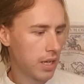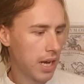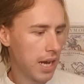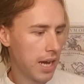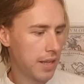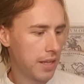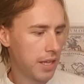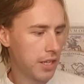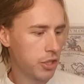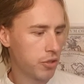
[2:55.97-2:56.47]

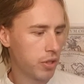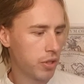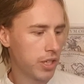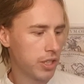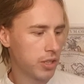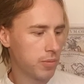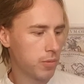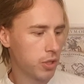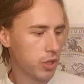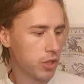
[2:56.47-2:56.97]
and then drink
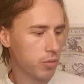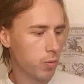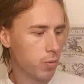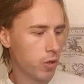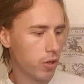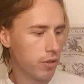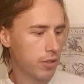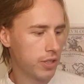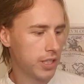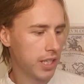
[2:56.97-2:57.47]
as much as
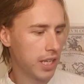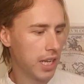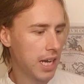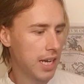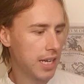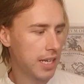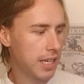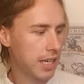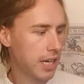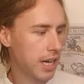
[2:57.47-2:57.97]
water as you
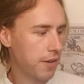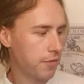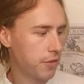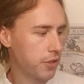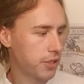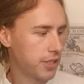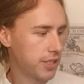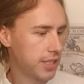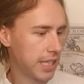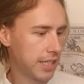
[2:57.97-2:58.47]
like after
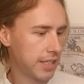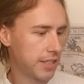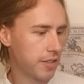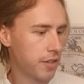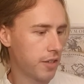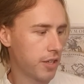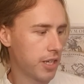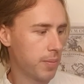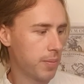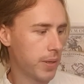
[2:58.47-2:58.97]

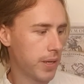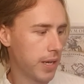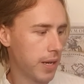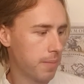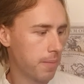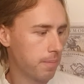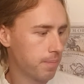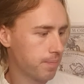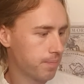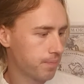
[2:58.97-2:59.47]
6:30
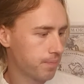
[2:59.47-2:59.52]
p.m.